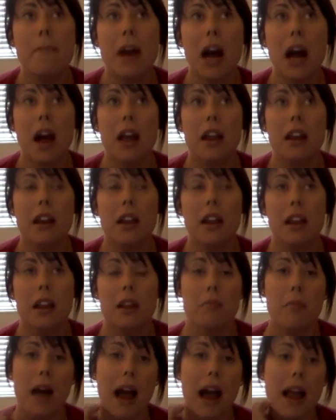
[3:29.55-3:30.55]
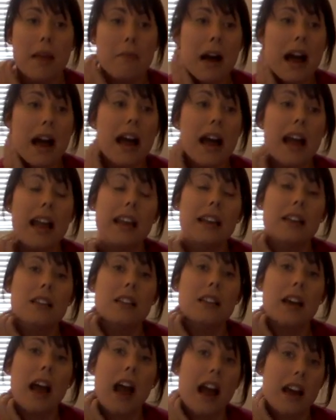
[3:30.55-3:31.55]
But in my
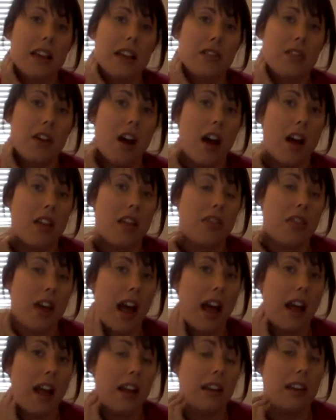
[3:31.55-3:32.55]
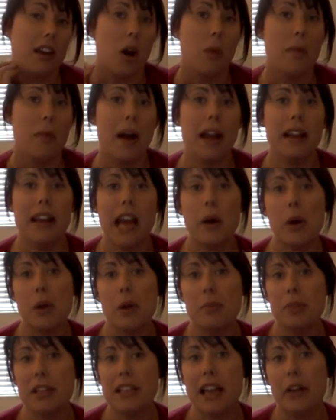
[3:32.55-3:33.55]
mind, I thought that, by now
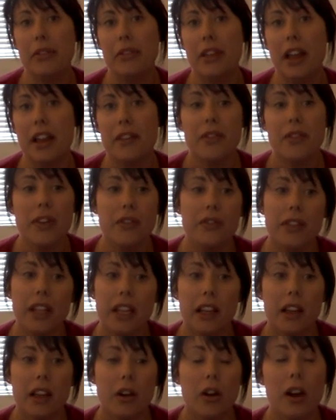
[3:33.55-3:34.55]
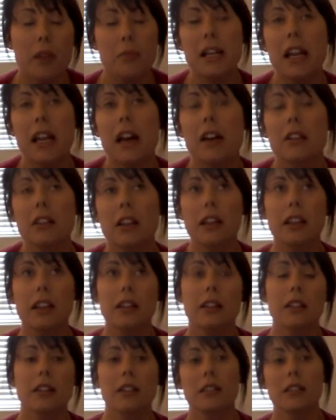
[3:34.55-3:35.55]
I'd be down like 50, or I'd be down like,
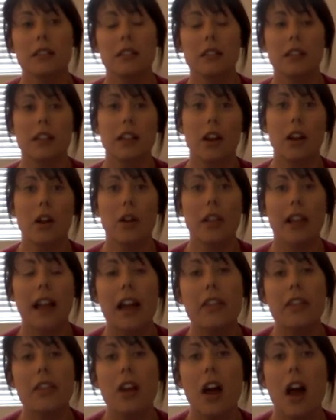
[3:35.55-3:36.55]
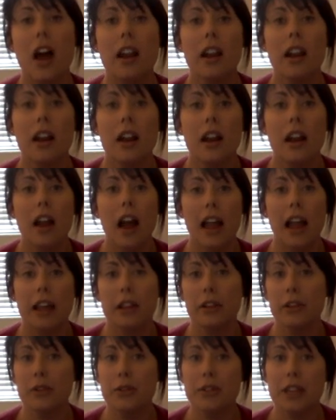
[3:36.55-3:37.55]
I thought I
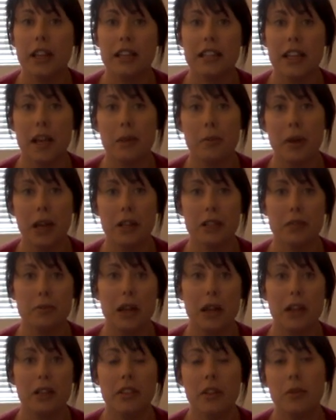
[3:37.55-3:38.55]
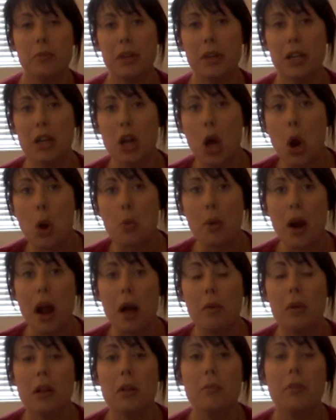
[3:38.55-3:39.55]
could lose like 10 pounds a month. It'd be no
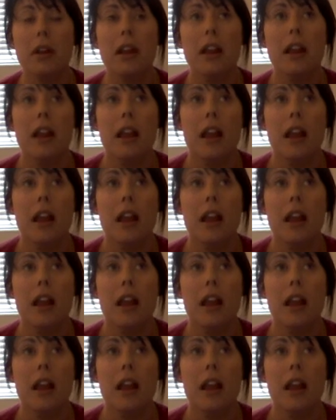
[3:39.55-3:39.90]
problem.